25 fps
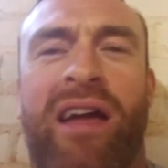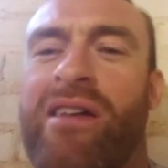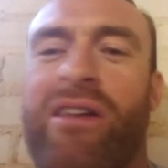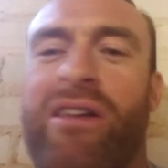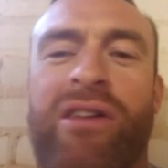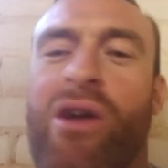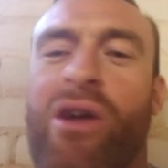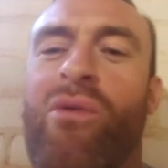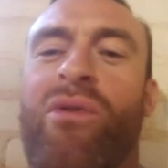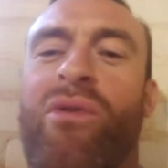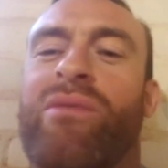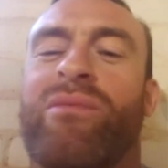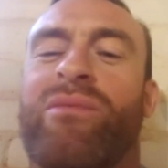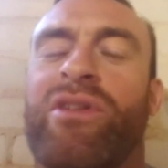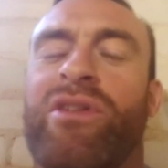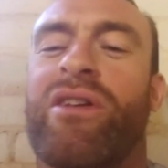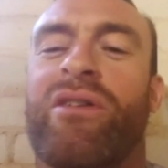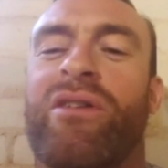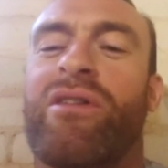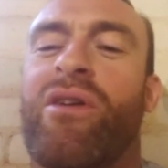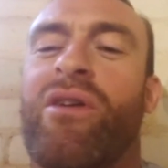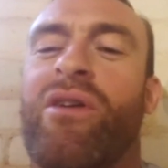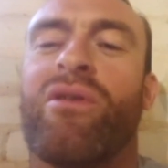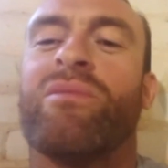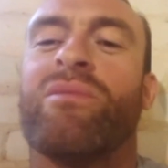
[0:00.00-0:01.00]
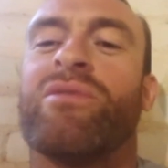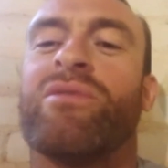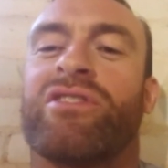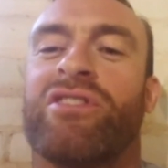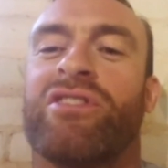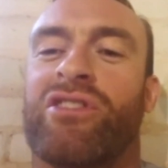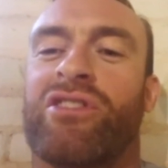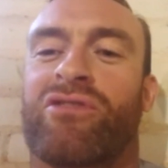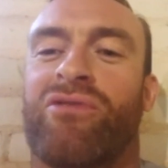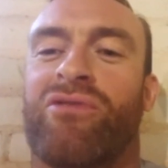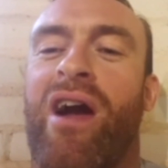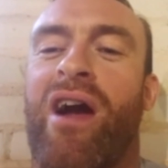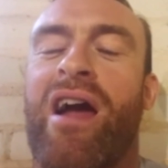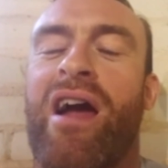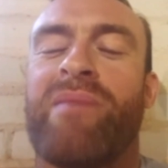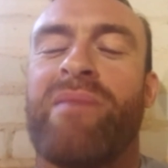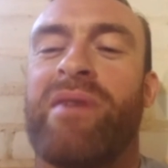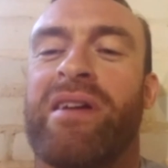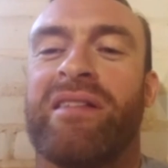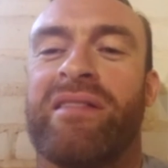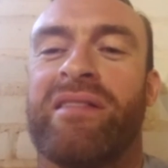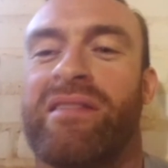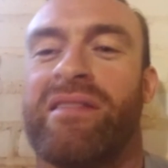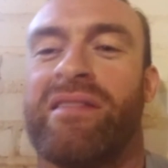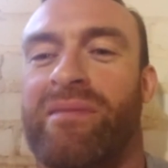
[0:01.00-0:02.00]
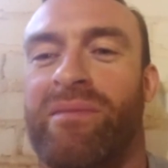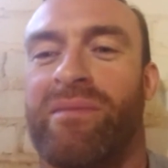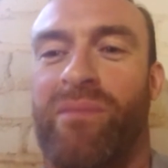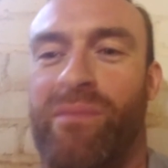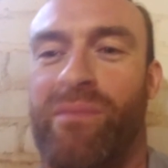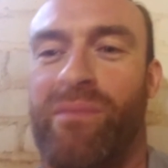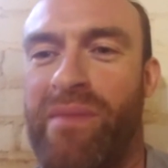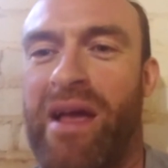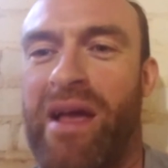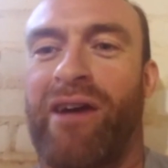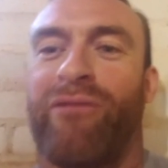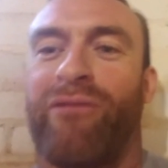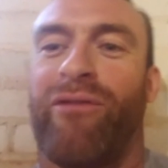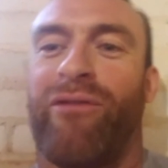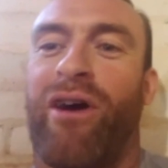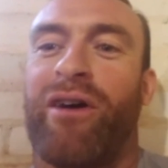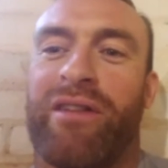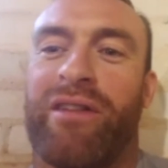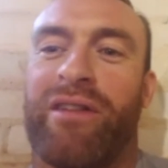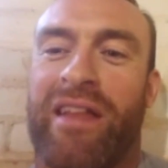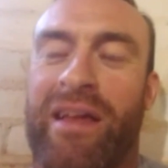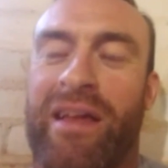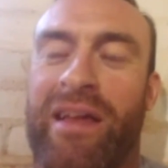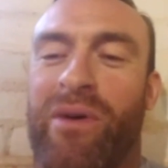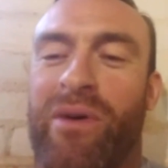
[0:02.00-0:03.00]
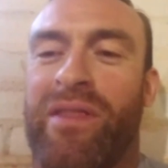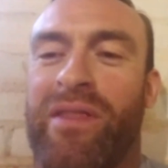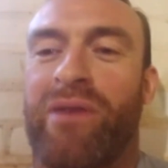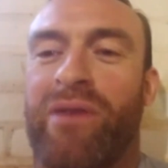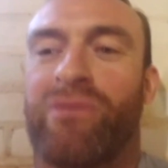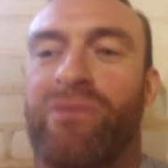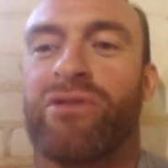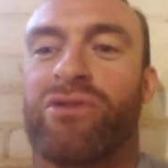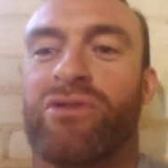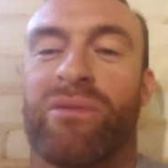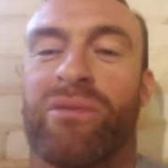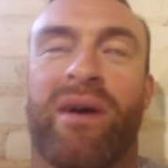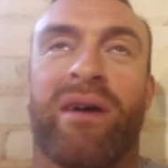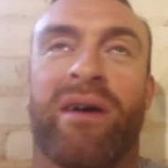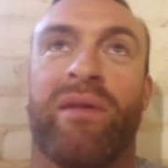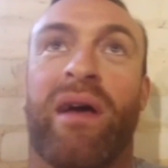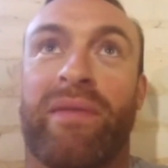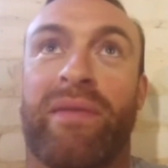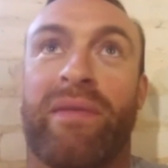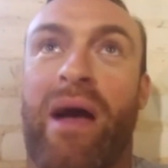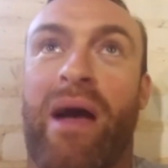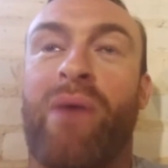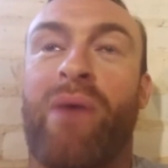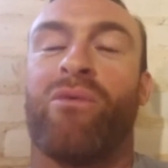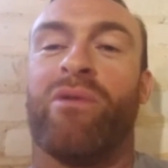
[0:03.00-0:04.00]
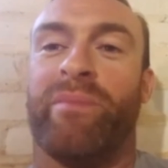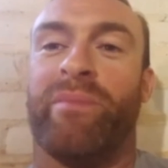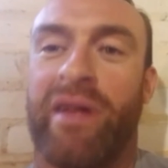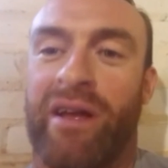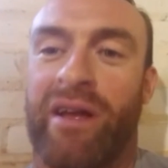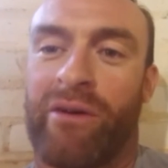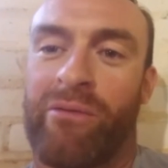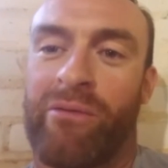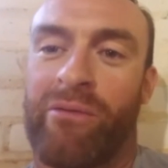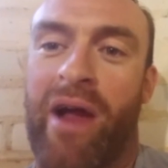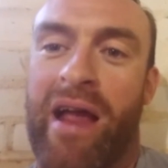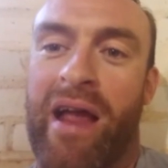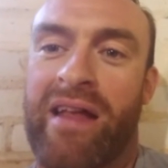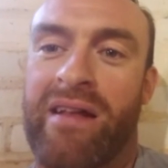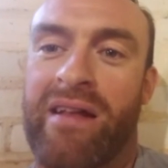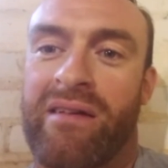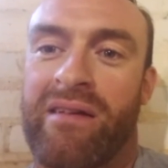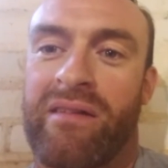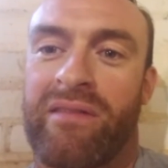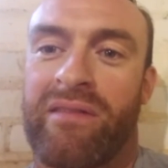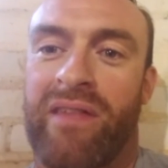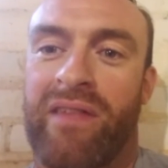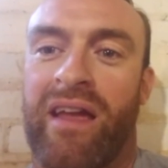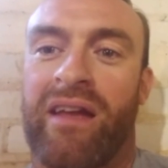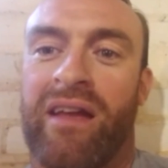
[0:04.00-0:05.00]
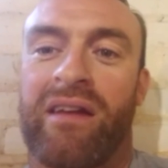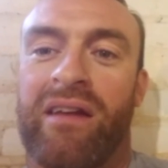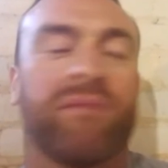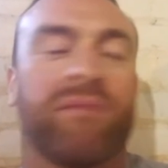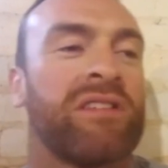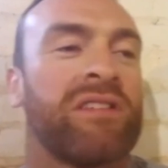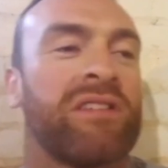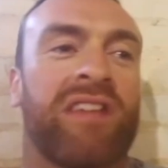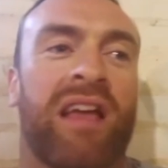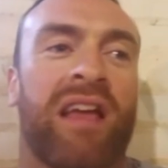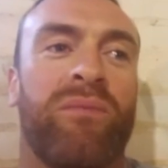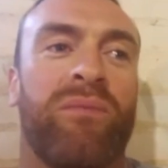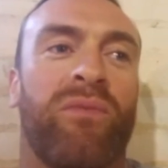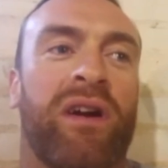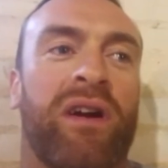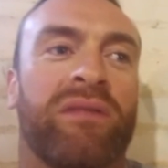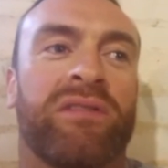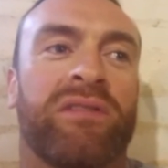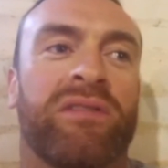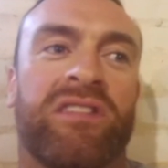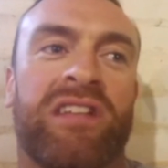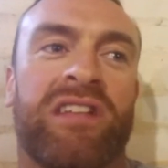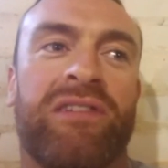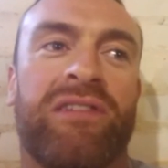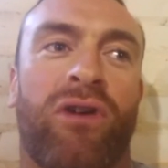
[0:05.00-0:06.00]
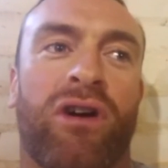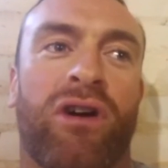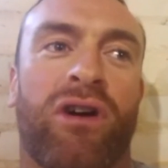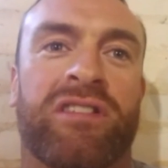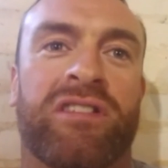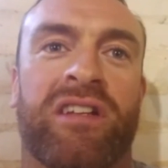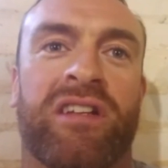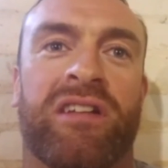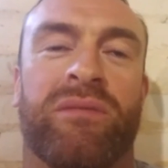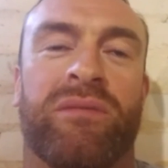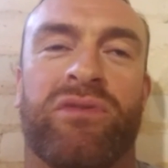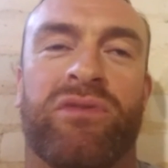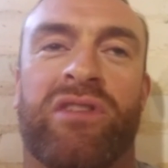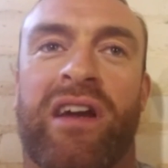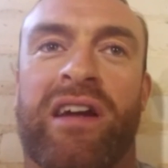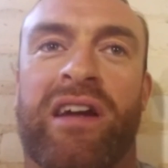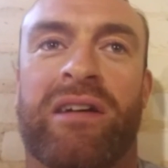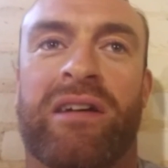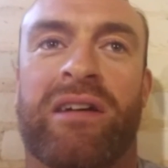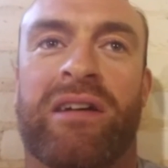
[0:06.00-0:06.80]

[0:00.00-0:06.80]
No one was describing Mick Foley when they were talking about that. That would be a great thing. The same way with Steve Austin. It's like